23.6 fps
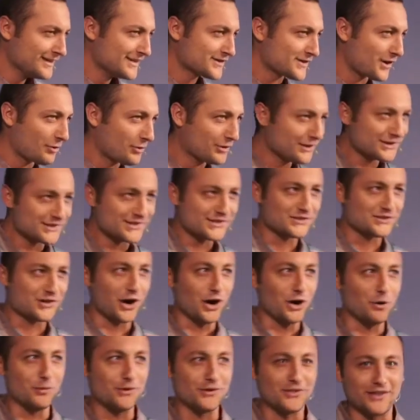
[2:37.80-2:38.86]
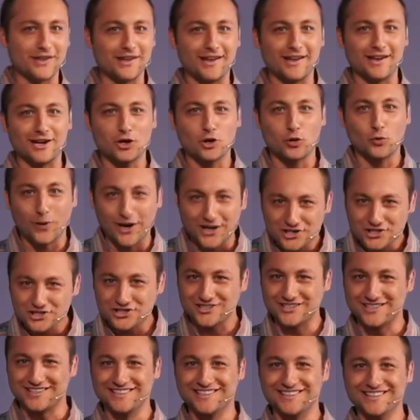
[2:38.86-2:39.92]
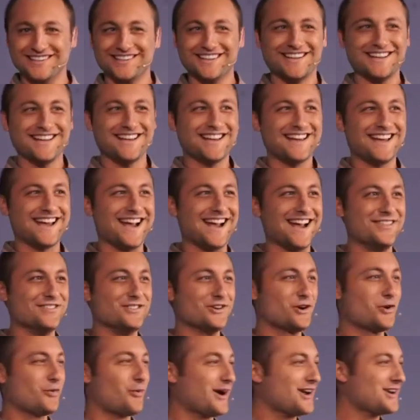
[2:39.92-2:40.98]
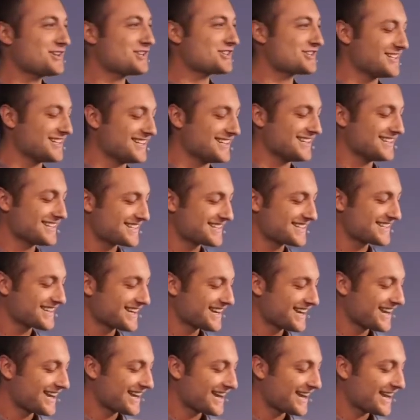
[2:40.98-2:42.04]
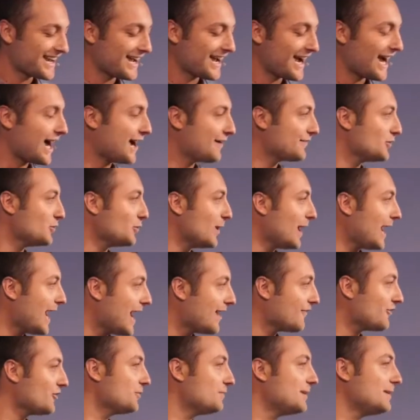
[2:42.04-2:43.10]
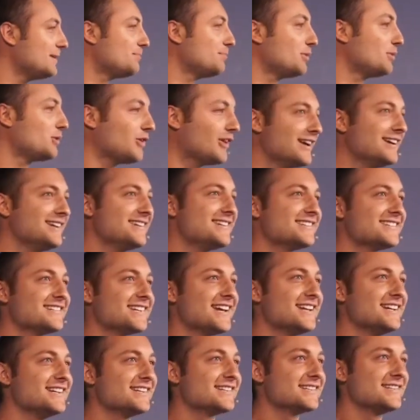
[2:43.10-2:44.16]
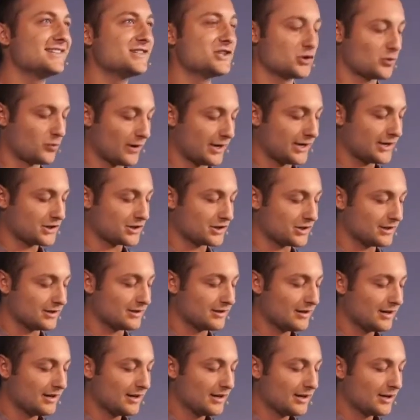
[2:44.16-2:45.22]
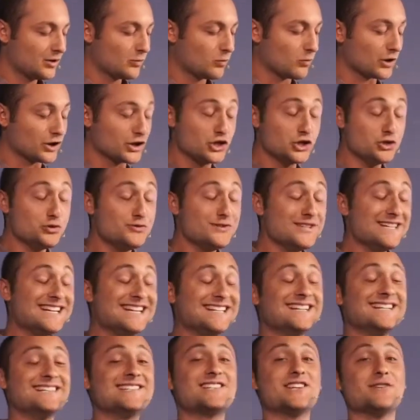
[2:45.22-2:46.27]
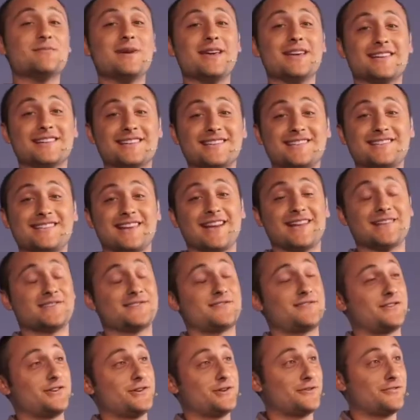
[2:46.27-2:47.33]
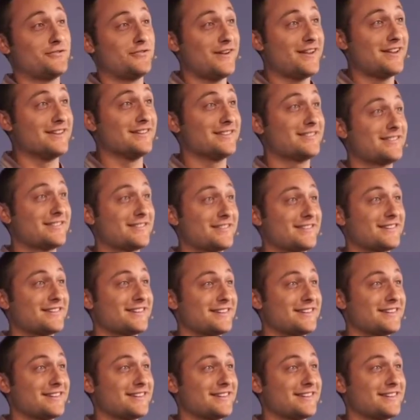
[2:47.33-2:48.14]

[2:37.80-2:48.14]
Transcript: So I wanted to start with a question. And the question is Have you ever been placed in a situation where you needed to make a stance for your faith?